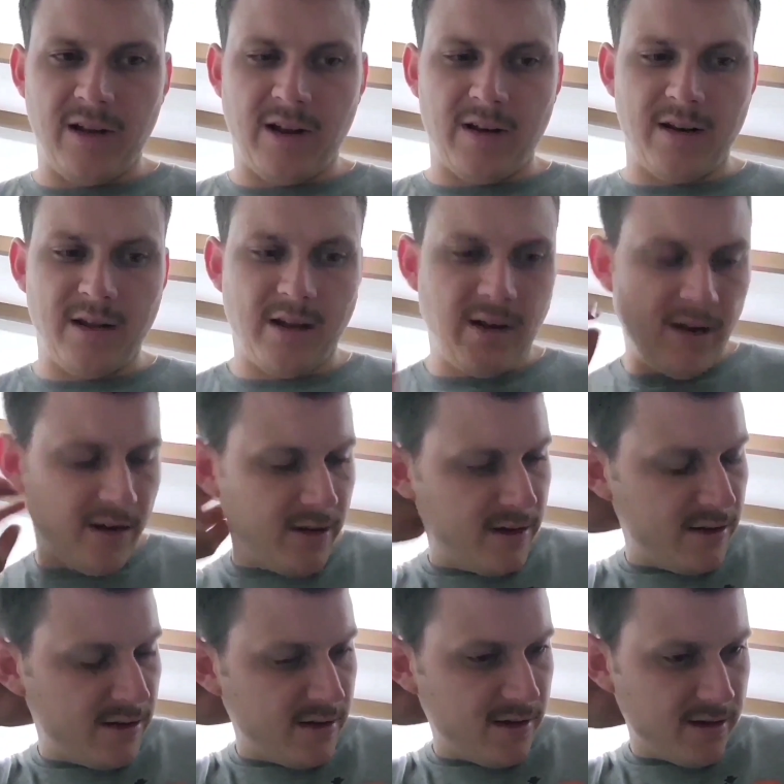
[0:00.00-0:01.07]
I've seen
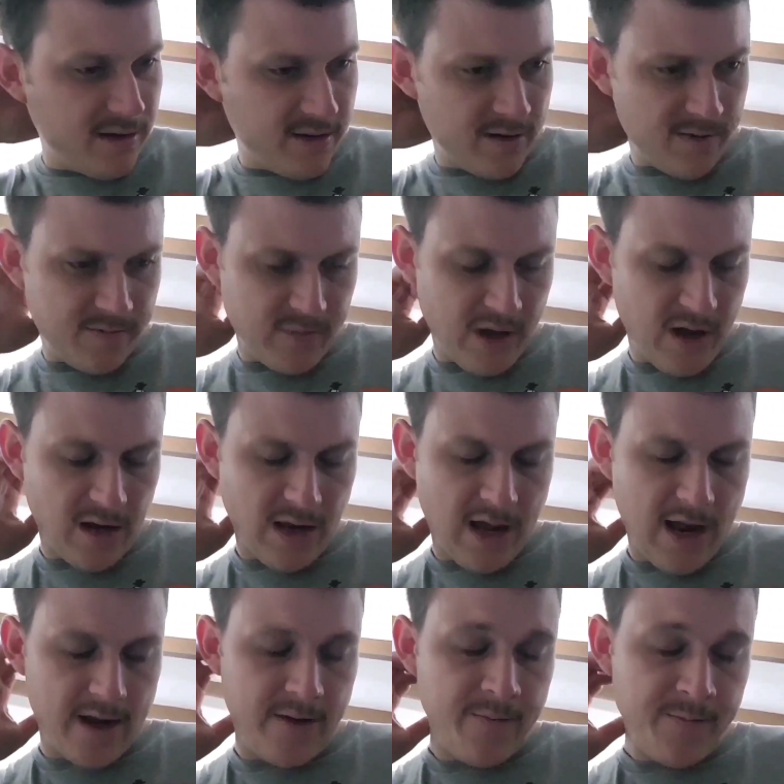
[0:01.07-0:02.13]
on
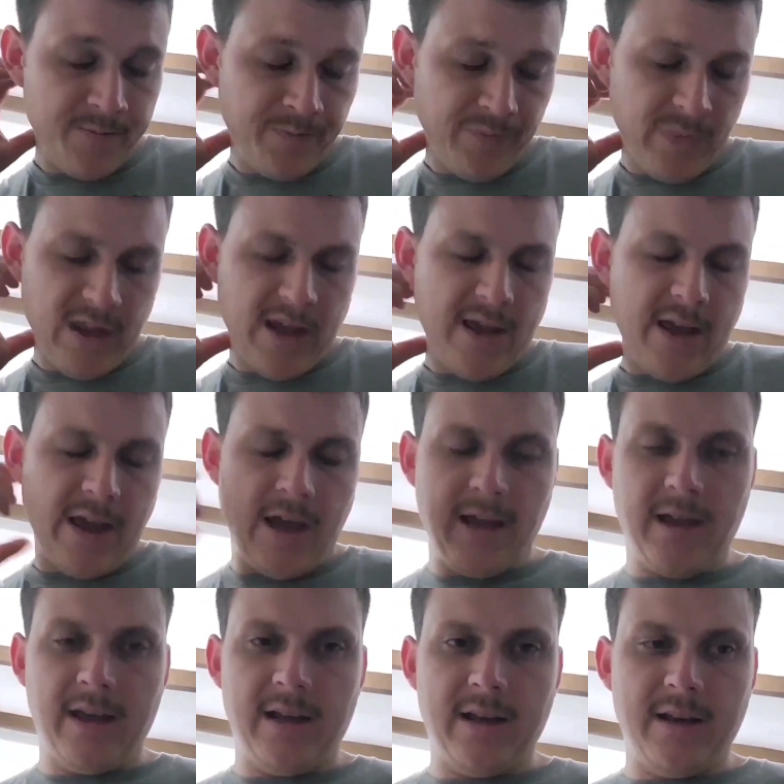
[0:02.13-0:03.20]
online.
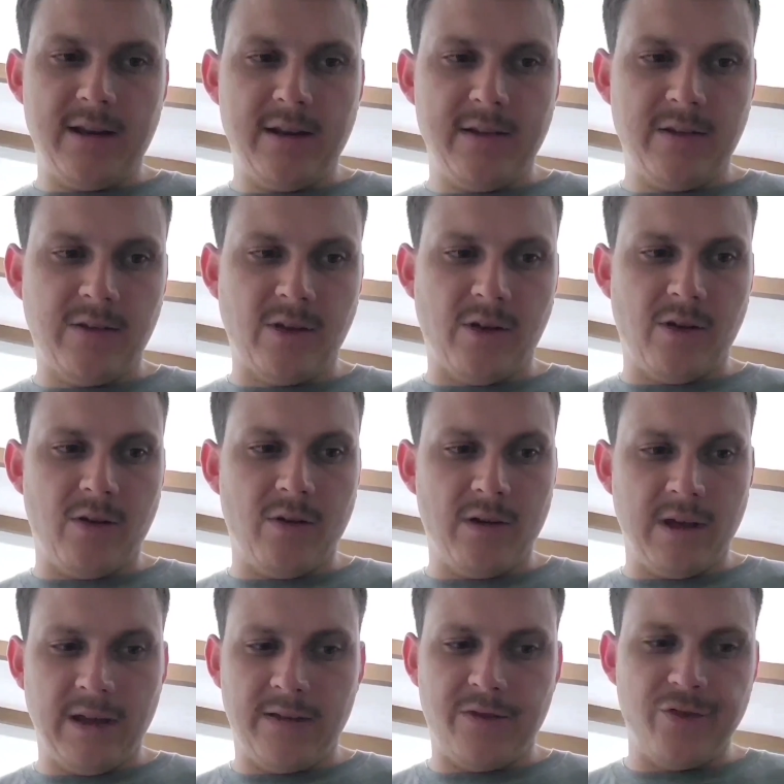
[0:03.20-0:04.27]
And
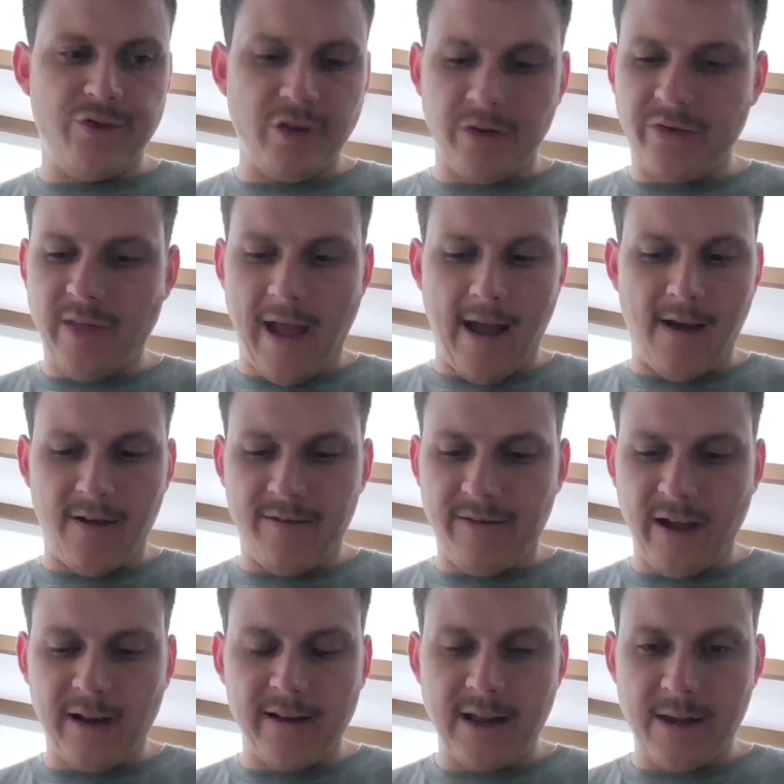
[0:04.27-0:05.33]
so it's just that.
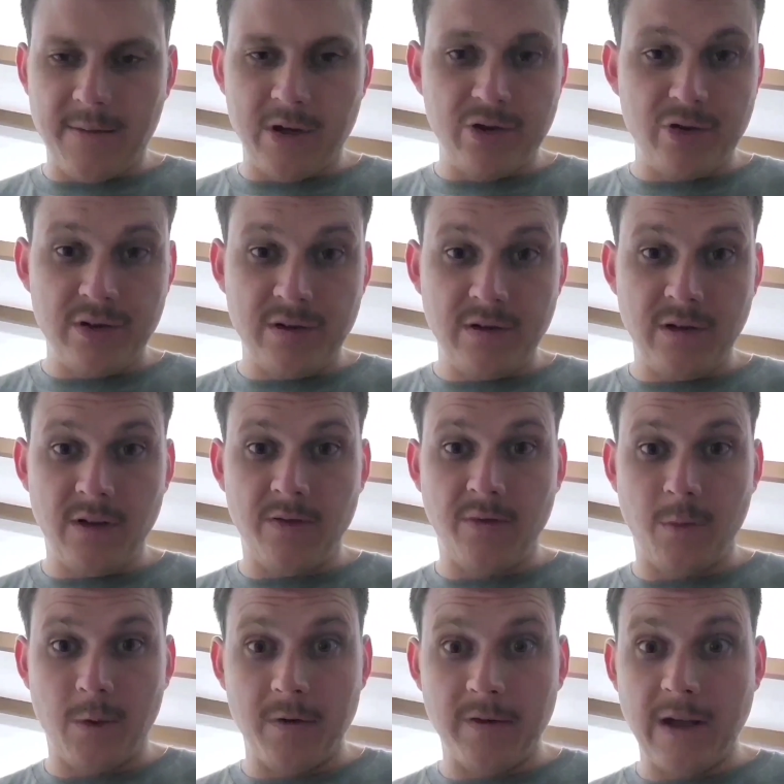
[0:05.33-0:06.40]
Effect damage
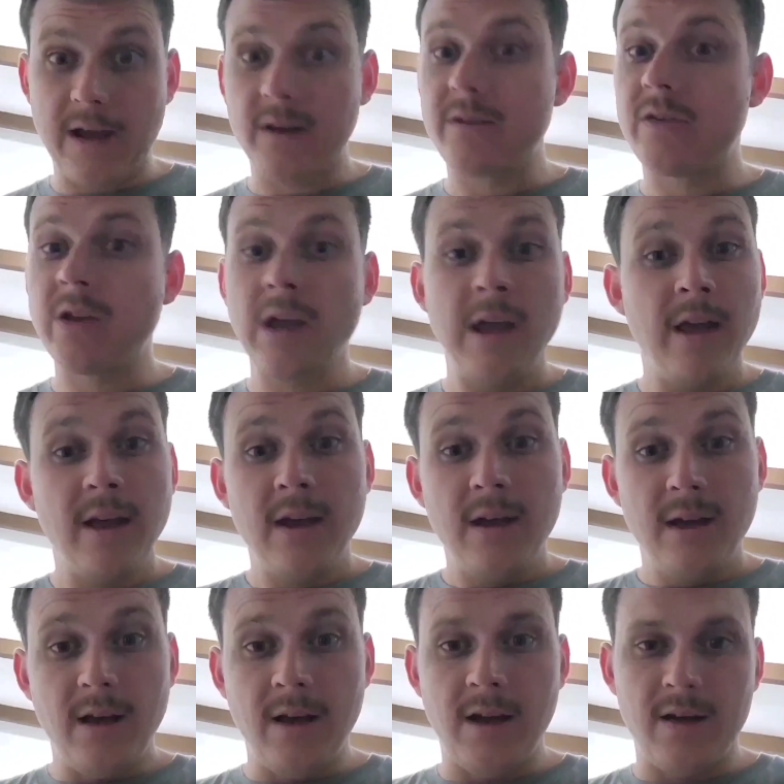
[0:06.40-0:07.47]
is from effects,
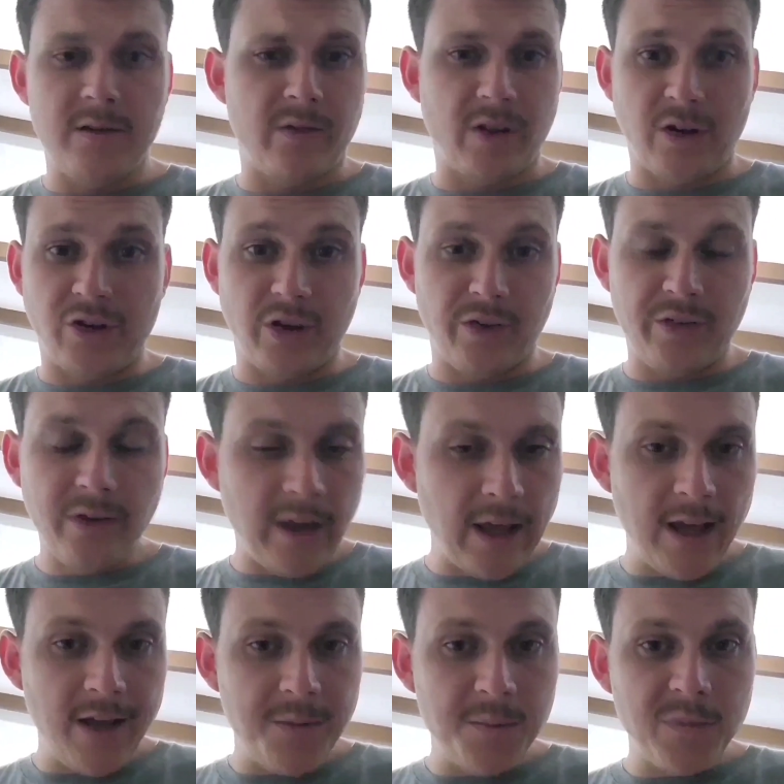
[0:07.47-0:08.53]
such as
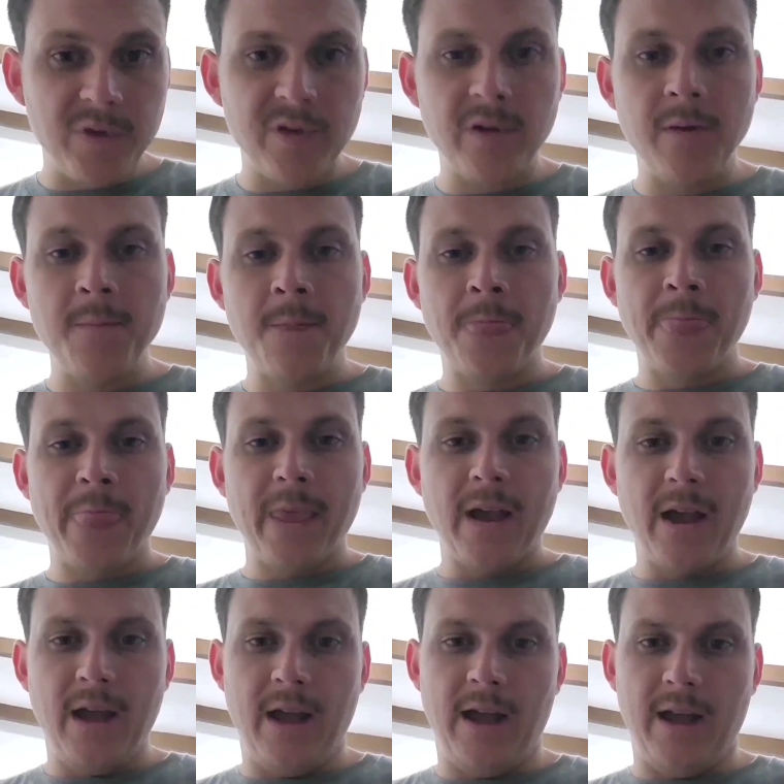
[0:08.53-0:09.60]
schemes
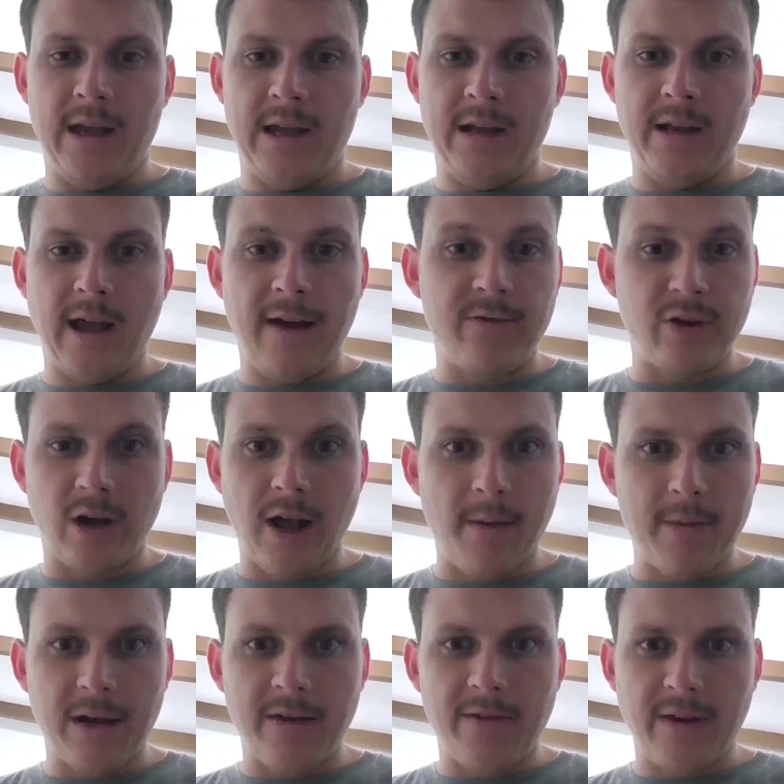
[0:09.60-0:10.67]
and
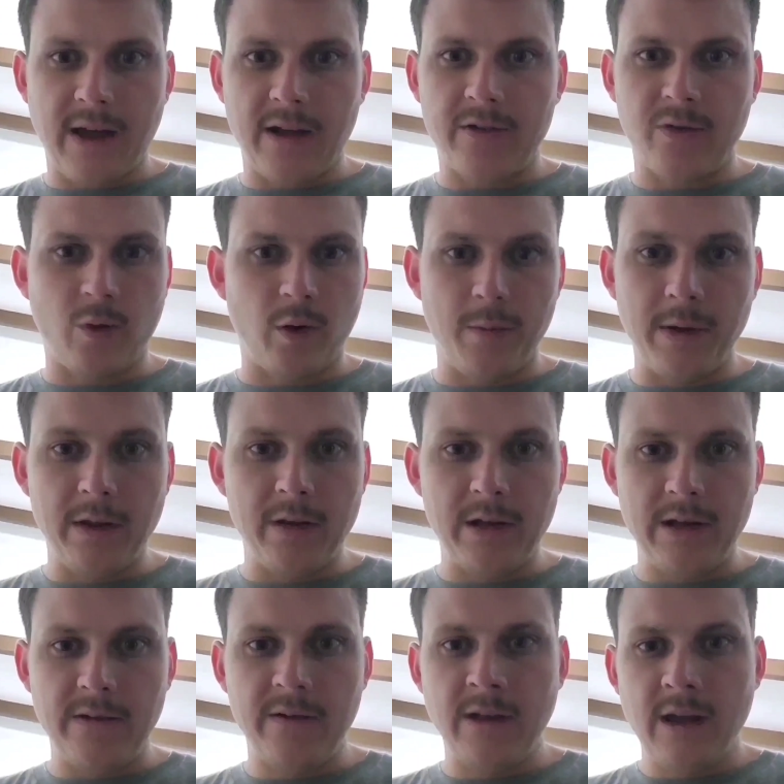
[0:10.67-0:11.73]
after combat effects or
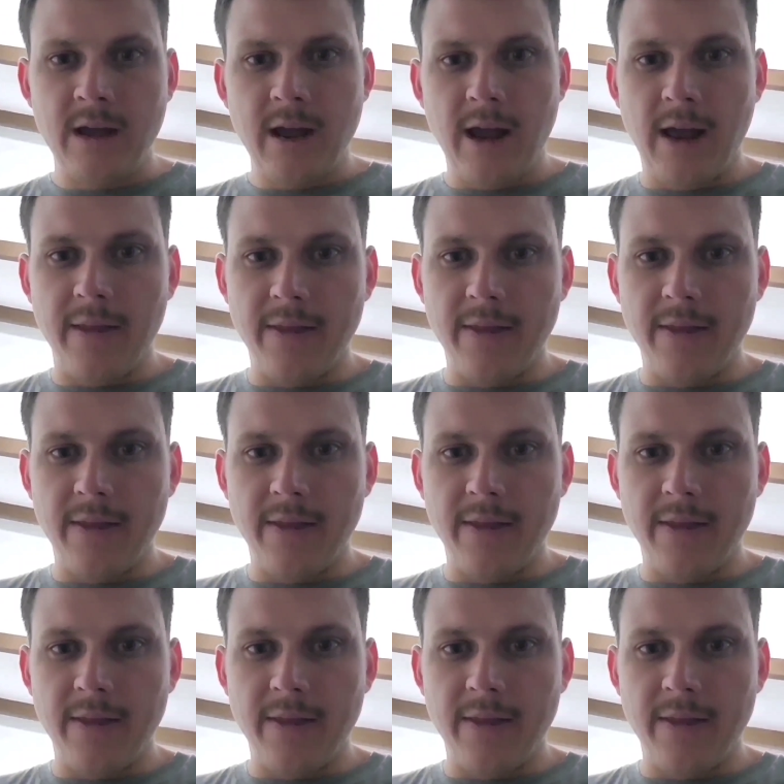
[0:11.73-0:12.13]
abilities.